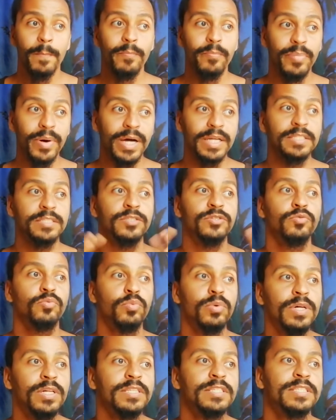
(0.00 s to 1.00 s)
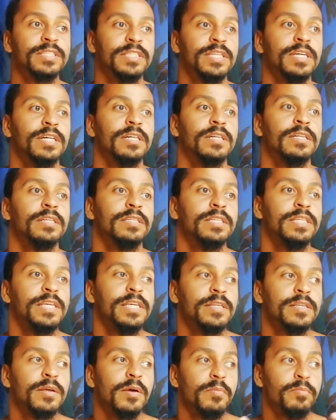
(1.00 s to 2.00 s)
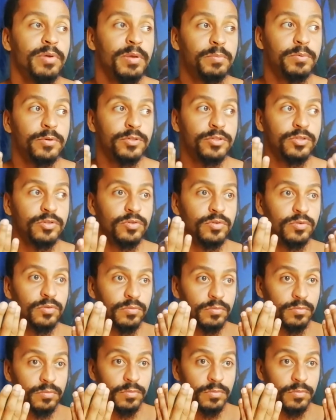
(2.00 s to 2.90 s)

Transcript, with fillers: but you will still need people to